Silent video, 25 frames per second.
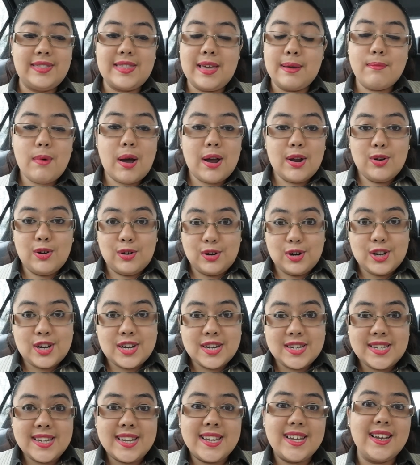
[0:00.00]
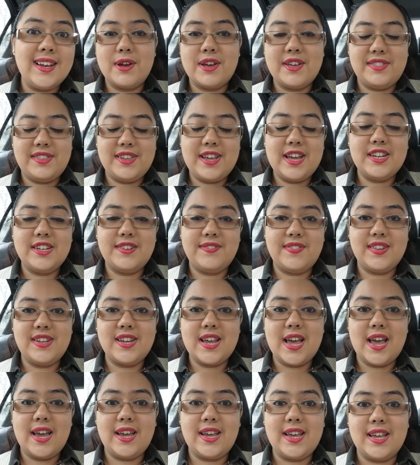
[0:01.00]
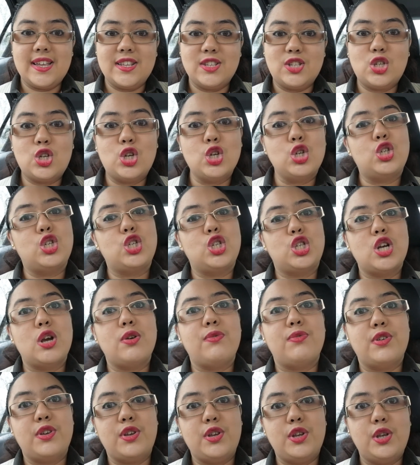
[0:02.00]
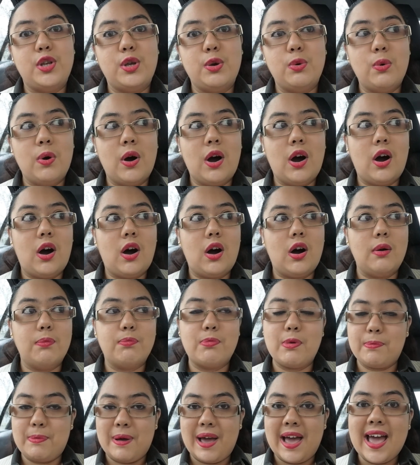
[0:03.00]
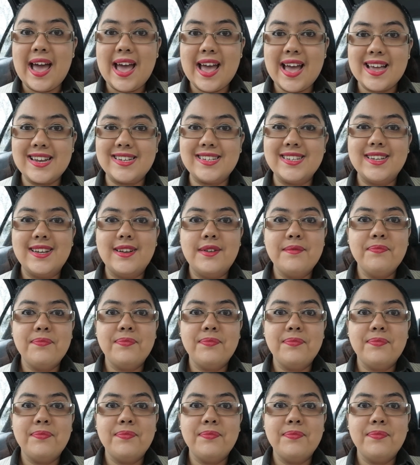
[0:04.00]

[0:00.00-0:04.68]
They might not look at it, but at the end of the day, it's good to show that you are prepared